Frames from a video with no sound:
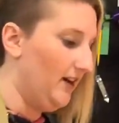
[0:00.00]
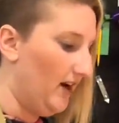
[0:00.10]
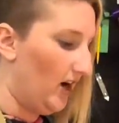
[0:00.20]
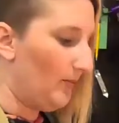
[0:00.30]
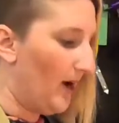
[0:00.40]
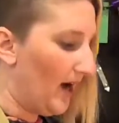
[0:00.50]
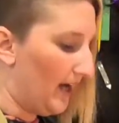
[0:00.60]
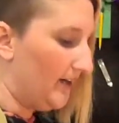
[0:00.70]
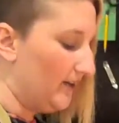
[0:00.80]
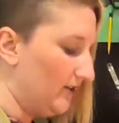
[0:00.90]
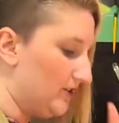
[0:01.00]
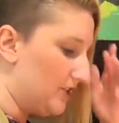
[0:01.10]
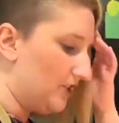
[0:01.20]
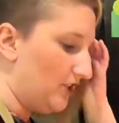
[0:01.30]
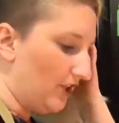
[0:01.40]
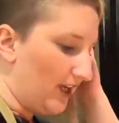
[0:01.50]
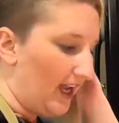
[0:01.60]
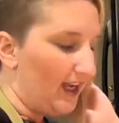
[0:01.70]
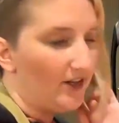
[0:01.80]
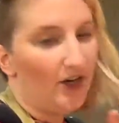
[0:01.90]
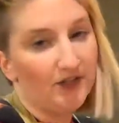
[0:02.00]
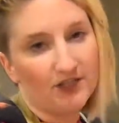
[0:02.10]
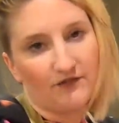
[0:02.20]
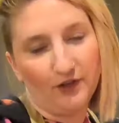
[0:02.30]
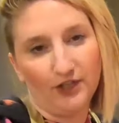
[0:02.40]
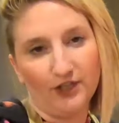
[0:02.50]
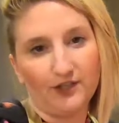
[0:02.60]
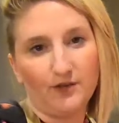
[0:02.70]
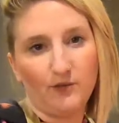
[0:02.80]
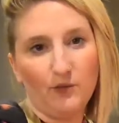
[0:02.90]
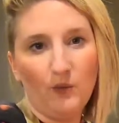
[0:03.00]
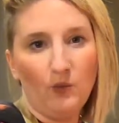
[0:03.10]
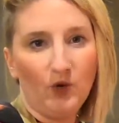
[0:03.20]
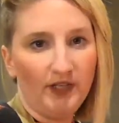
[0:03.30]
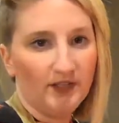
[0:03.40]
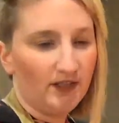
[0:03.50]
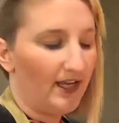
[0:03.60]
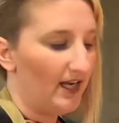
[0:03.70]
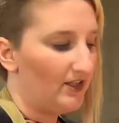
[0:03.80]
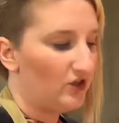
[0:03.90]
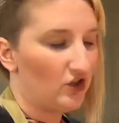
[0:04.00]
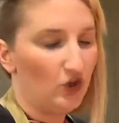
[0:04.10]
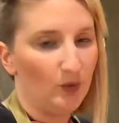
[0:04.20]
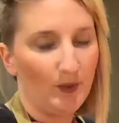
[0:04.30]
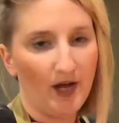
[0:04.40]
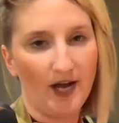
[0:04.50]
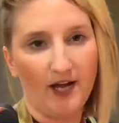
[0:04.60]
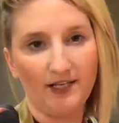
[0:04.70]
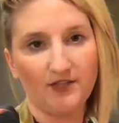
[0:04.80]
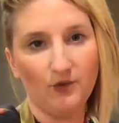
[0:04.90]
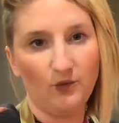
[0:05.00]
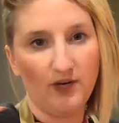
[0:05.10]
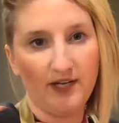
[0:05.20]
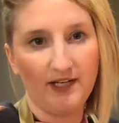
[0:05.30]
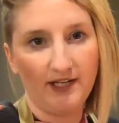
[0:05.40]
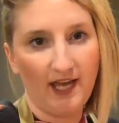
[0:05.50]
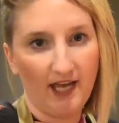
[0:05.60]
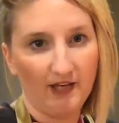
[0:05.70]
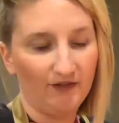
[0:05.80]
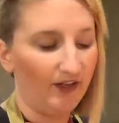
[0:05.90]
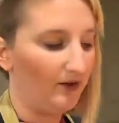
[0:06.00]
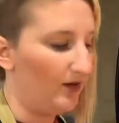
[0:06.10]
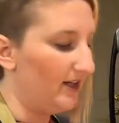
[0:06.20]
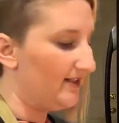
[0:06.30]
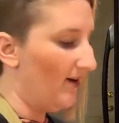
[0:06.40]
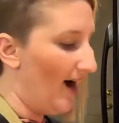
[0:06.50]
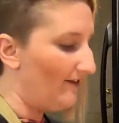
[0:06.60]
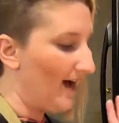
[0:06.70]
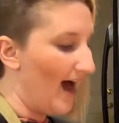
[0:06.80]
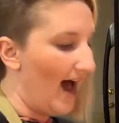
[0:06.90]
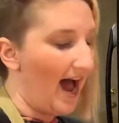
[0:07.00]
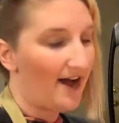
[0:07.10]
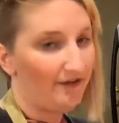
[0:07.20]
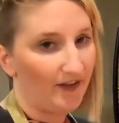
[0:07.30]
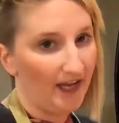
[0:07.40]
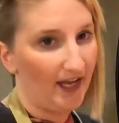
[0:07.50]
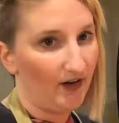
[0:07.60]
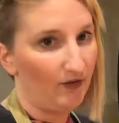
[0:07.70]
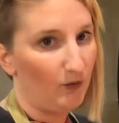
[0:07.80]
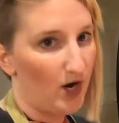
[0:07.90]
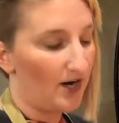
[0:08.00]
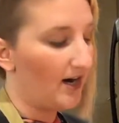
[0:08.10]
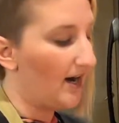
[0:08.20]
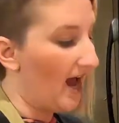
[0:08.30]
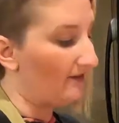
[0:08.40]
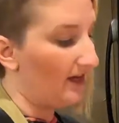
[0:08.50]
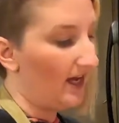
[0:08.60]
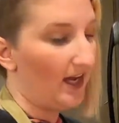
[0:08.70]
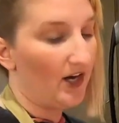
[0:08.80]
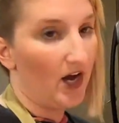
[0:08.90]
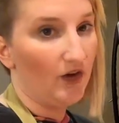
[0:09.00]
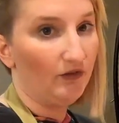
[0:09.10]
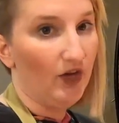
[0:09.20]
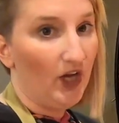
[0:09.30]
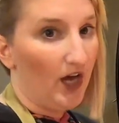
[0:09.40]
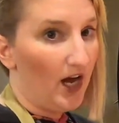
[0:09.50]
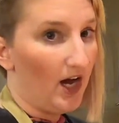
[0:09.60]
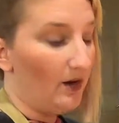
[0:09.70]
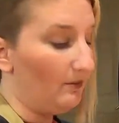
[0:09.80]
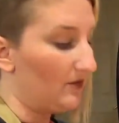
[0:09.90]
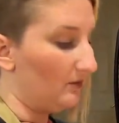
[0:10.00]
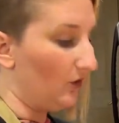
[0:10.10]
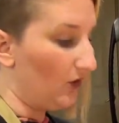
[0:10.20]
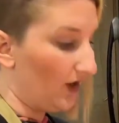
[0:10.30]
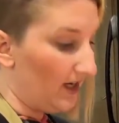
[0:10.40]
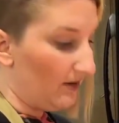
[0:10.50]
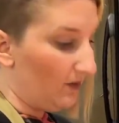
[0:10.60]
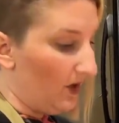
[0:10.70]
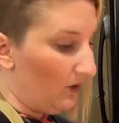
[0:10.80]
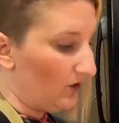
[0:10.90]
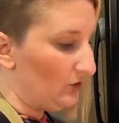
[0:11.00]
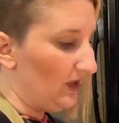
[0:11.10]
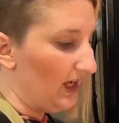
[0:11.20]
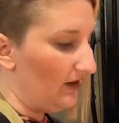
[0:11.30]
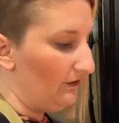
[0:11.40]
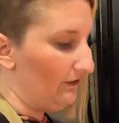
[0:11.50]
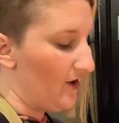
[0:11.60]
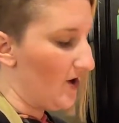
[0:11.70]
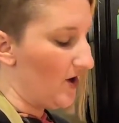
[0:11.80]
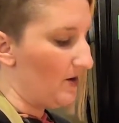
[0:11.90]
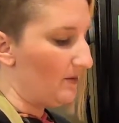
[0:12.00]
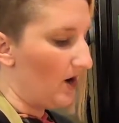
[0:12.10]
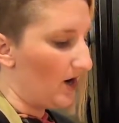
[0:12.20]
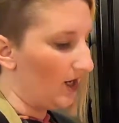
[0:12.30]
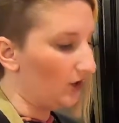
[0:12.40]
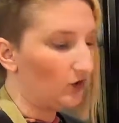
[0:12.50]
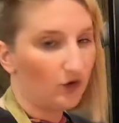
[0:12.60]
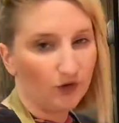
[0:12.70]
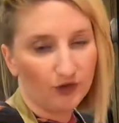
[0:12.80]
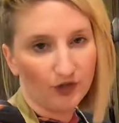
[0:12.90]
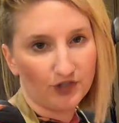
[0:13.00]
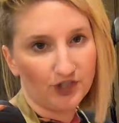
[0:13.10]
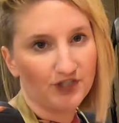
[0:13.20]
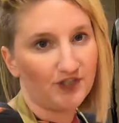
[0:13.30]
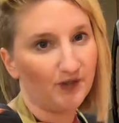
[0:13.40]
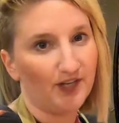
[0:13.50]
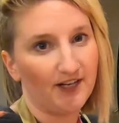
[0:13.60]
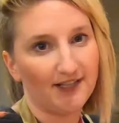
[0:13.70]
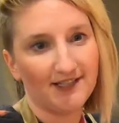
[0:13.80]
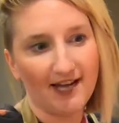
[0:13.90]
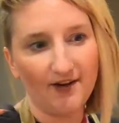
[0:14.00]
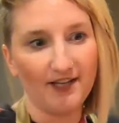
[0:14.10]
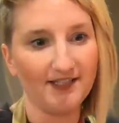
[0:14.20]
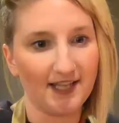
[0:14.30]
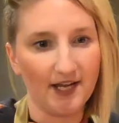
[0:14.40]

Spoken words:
our pot, usually your can calls for 1 can of soup to 1 can of liquid. So I've got half the can of water and half a can of some cream, which we get from our local grocery store here in town. It's